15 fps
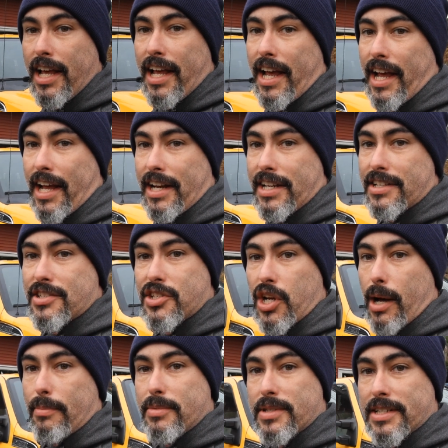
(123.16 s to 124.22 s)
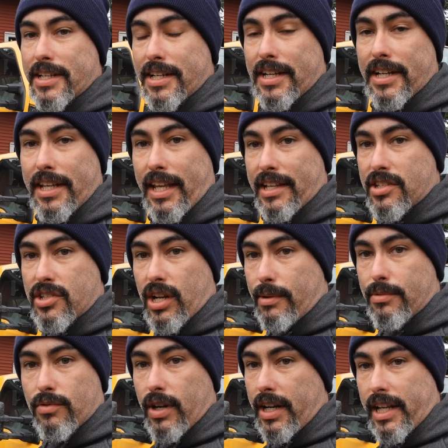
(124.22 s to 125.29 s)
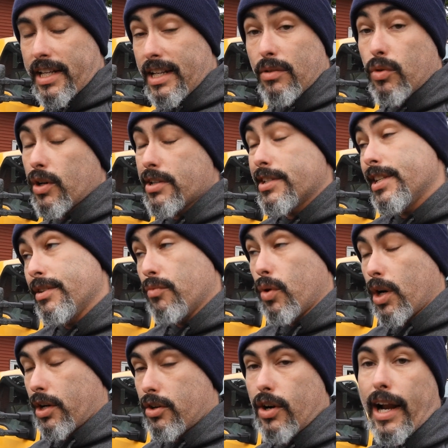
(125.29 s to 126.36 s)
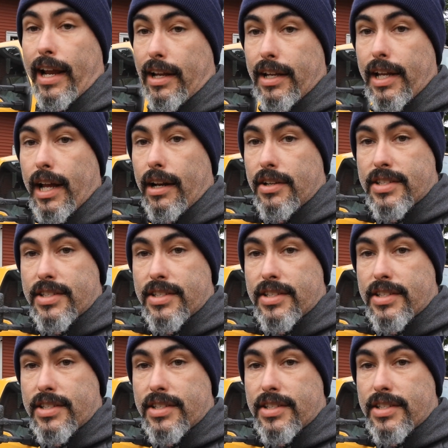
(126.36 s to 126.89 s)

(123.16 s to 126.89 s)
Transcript: and it stopped running. It didn't want to crank again.